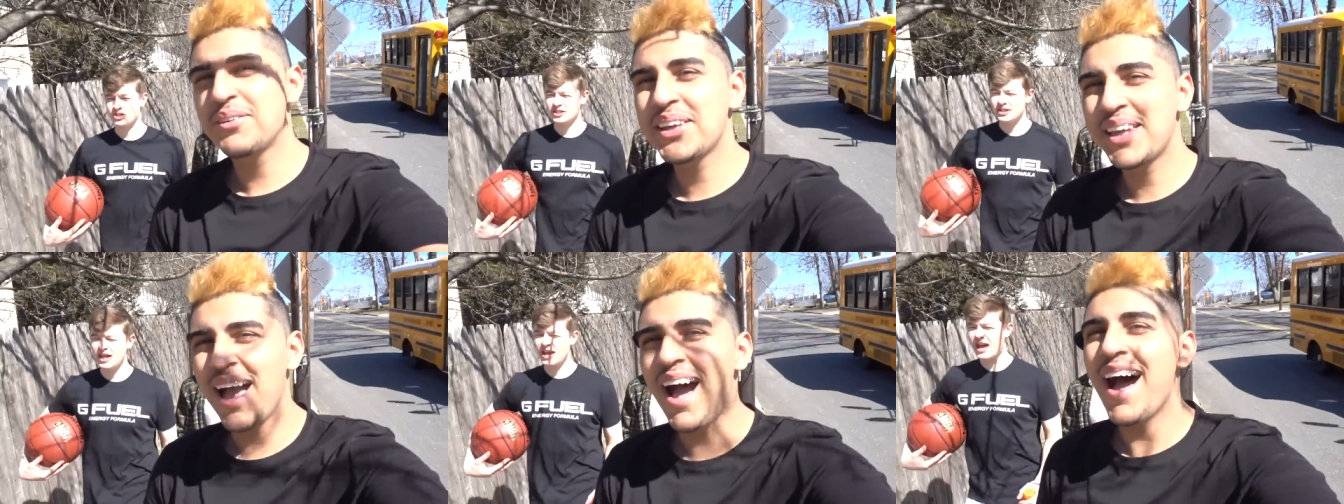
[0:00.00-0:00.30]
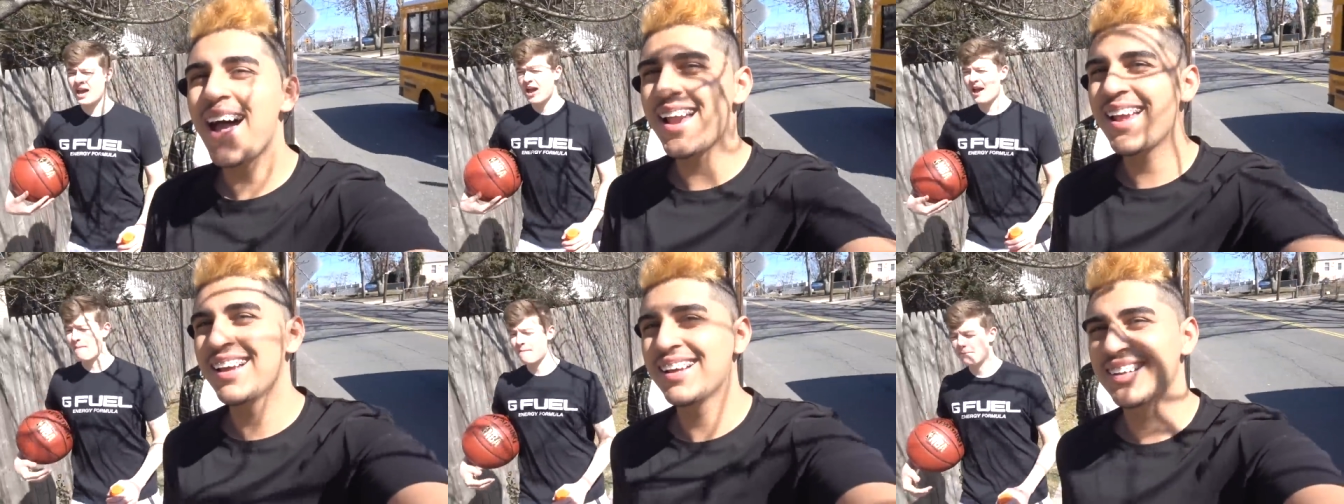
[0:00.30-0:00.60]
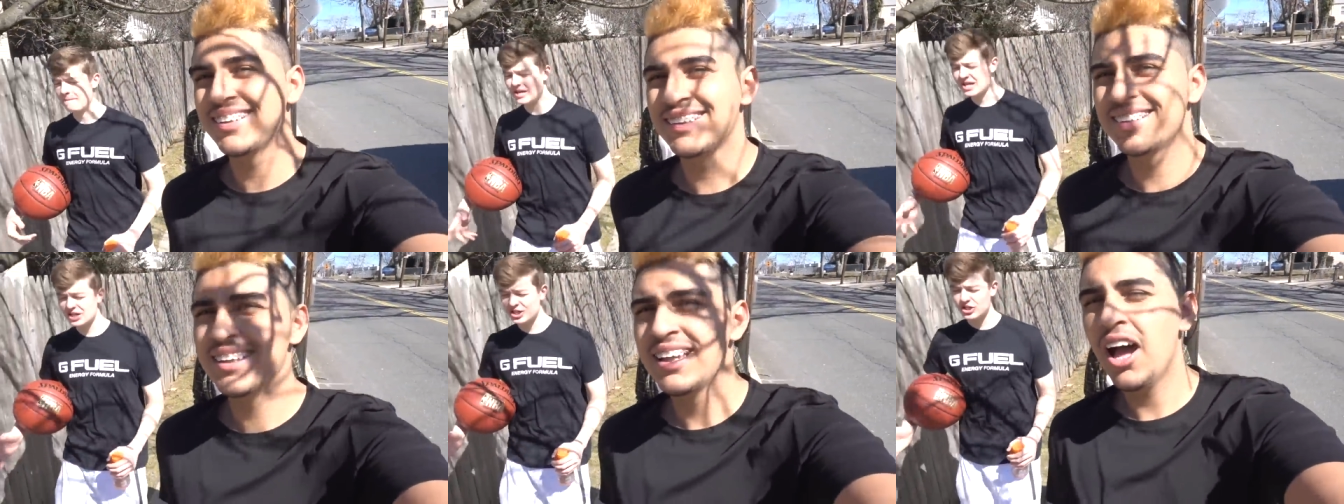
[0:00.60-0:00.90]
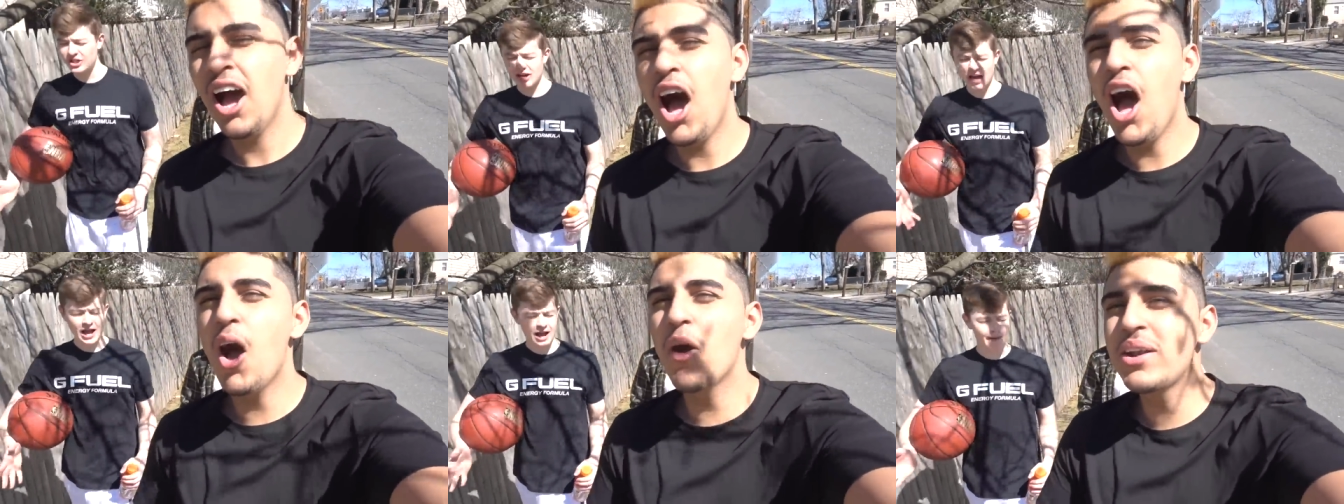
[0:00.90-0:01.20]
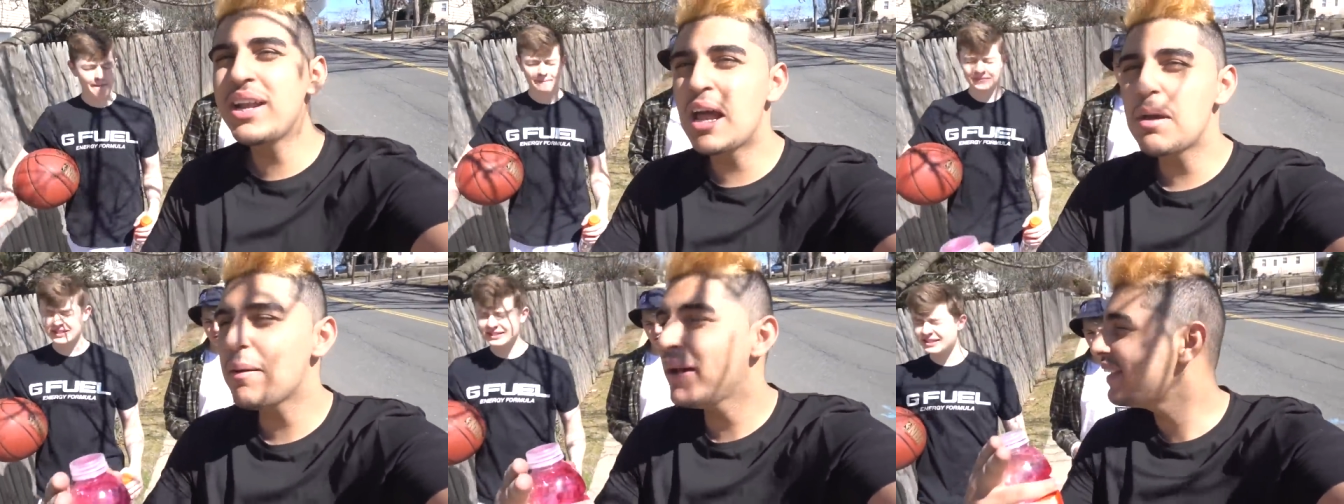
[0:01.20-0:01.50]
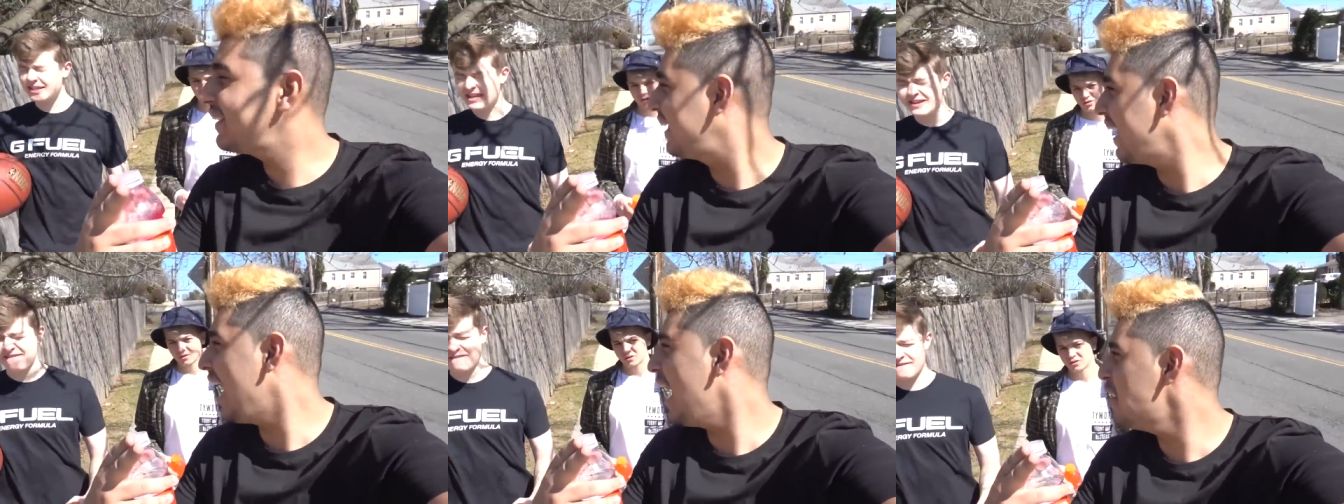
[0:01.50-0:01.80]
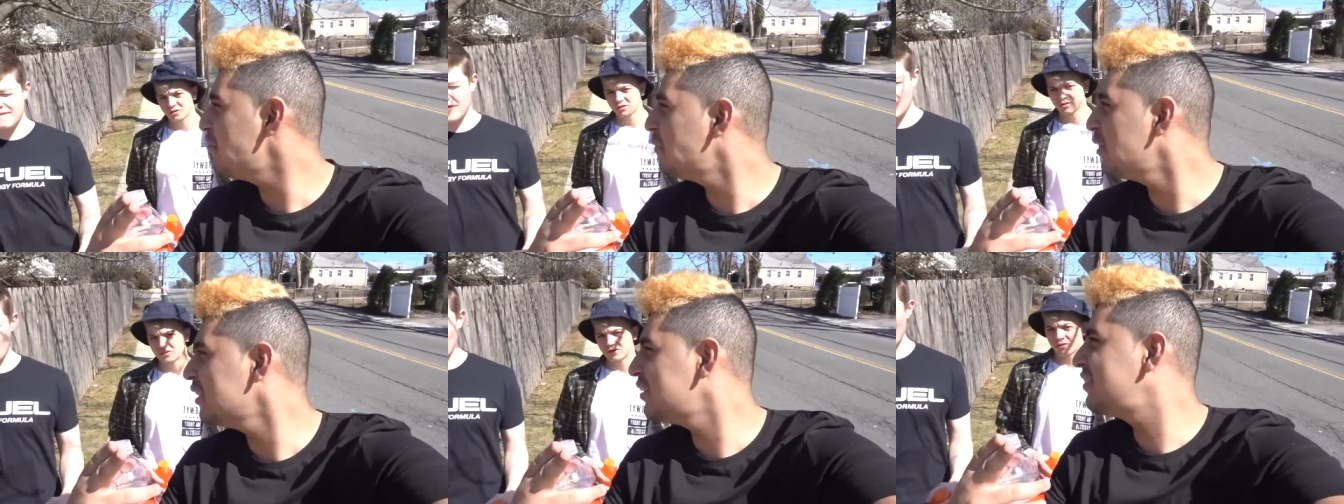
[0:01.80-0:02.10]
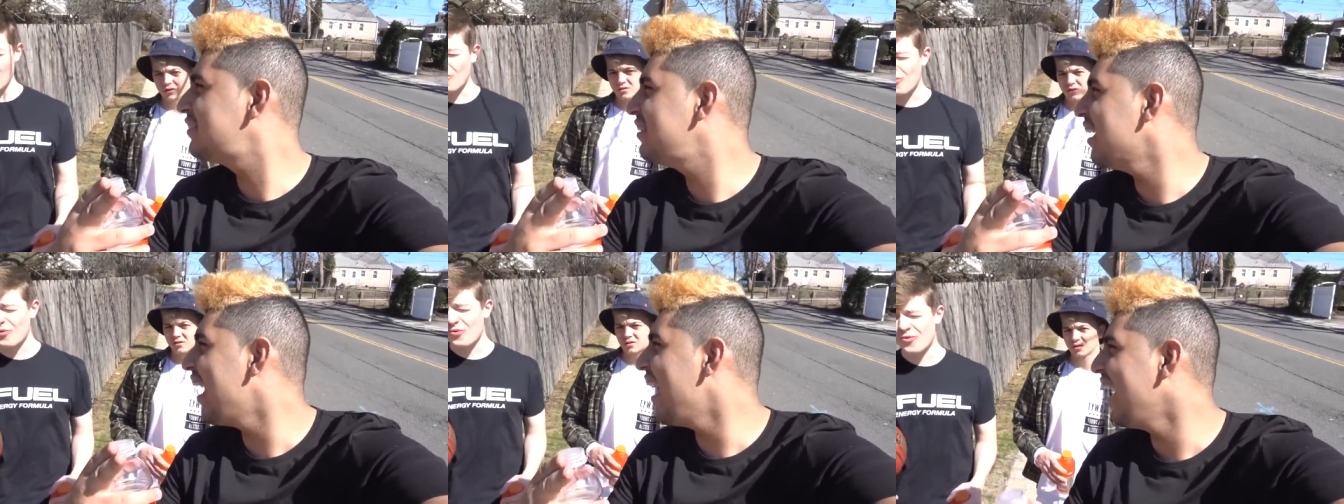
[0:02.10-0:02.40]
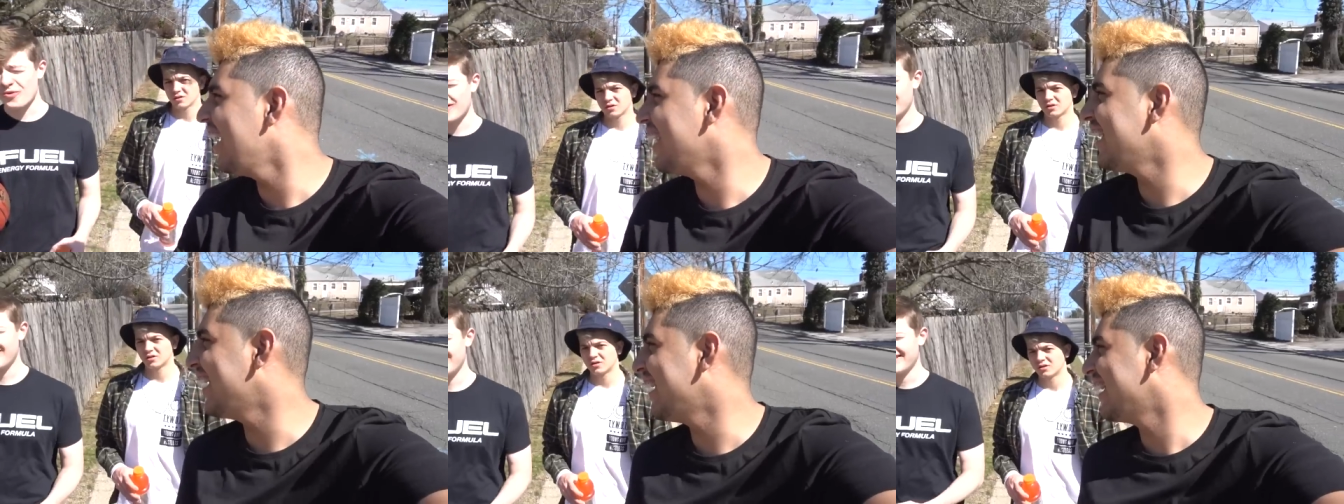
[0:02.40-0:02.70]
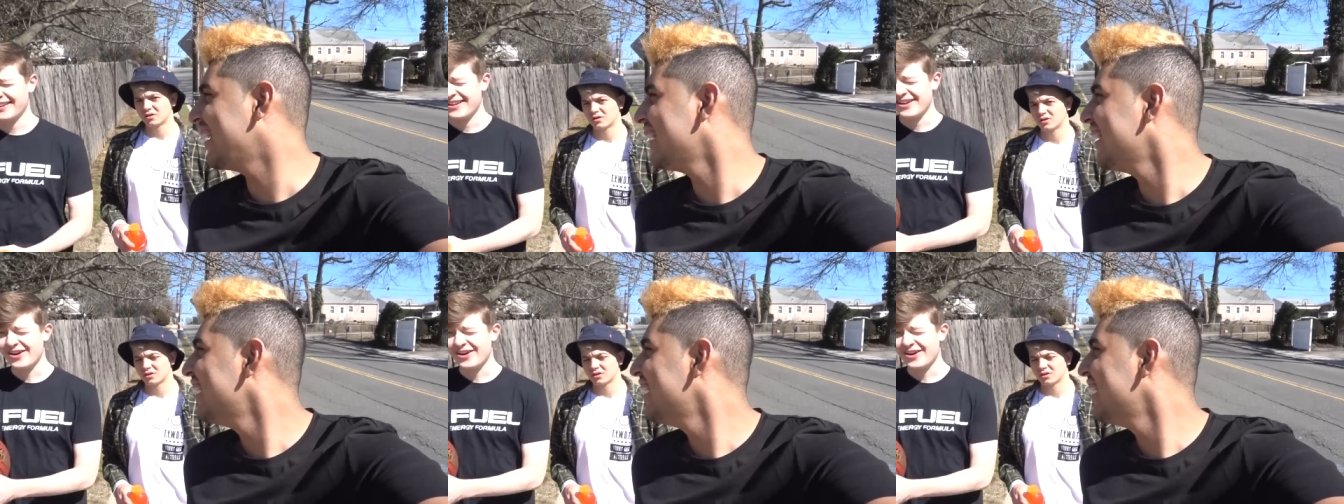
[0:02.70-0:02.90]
We got it. Oh, now my camera's dying.